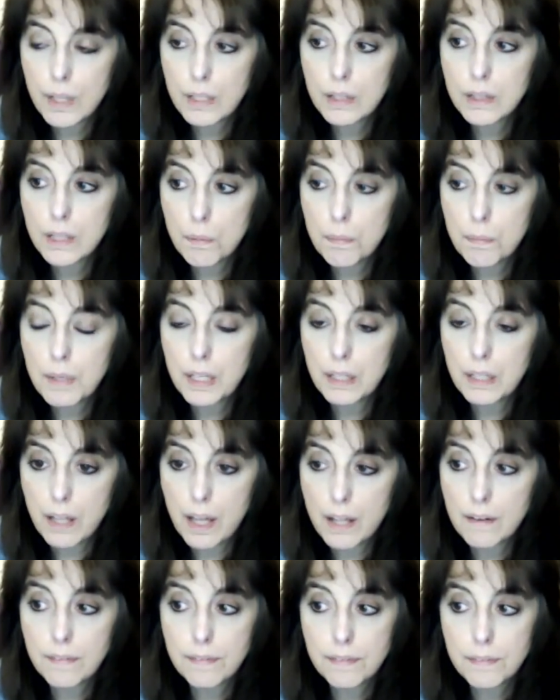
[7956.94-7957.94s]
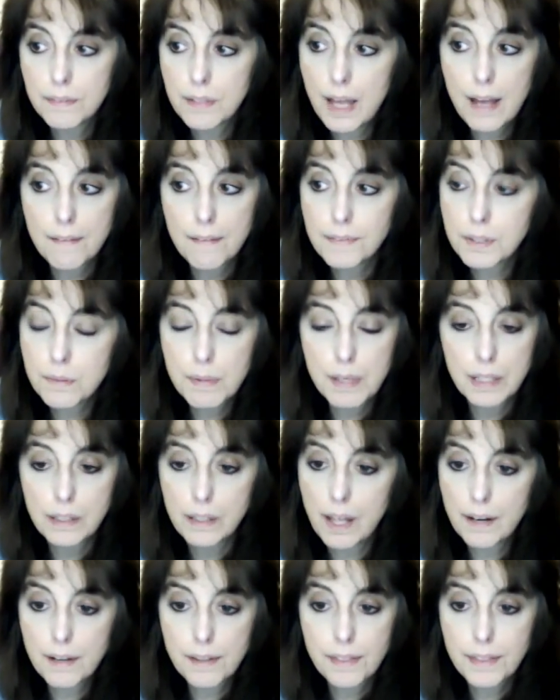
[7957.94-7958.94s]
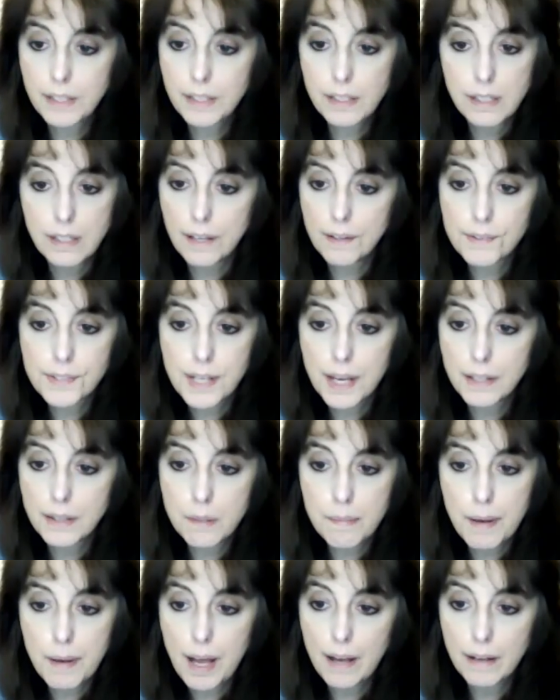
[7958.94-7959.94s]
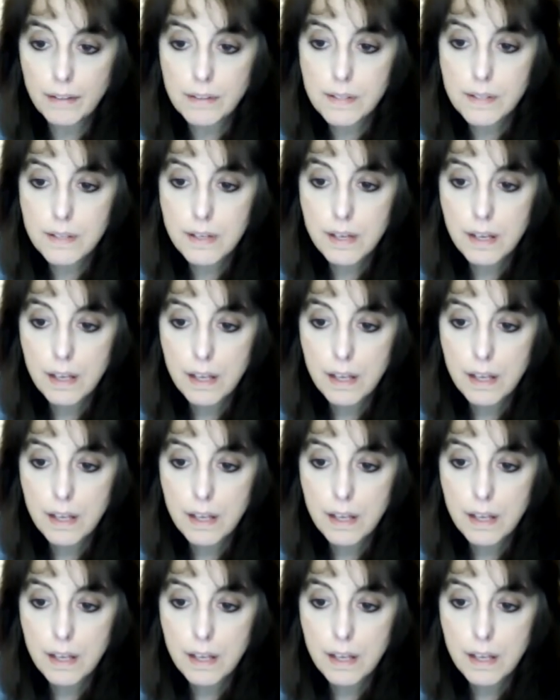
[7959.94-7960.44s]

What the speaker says: there'll be have to be a lot of thinking outside the box.